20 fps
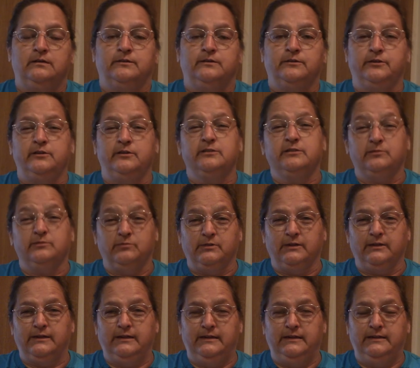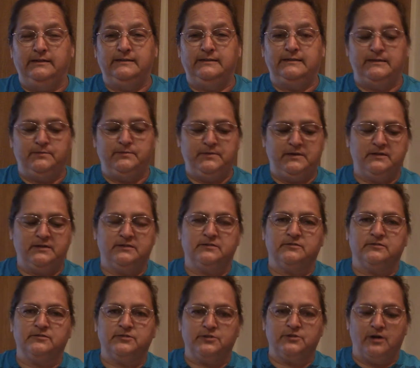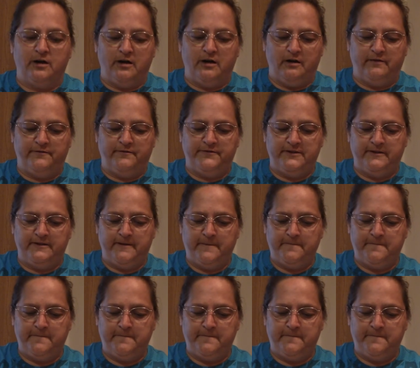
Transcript: they're usually really easy because they're soft